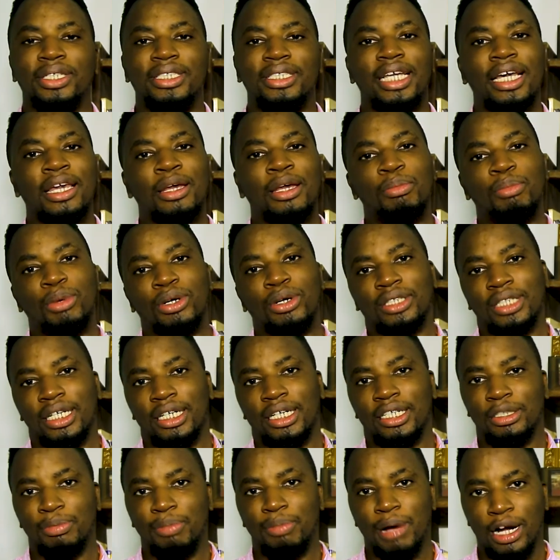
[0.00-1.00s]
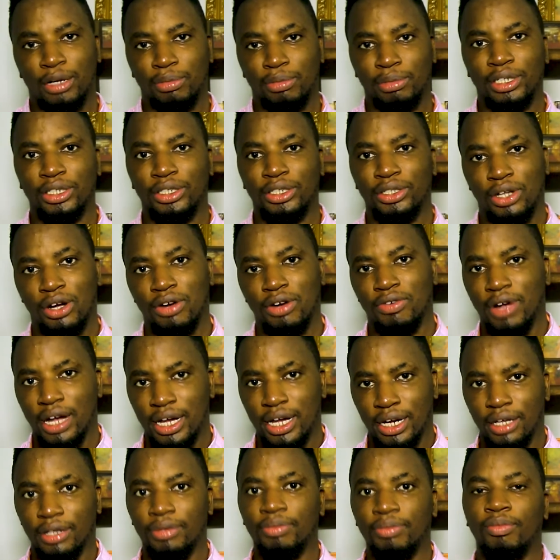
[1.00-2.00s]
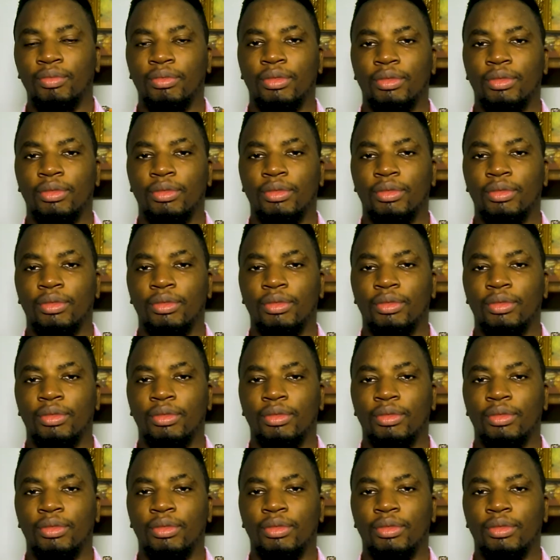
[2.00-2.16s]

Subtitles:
second book that inspired me to start writing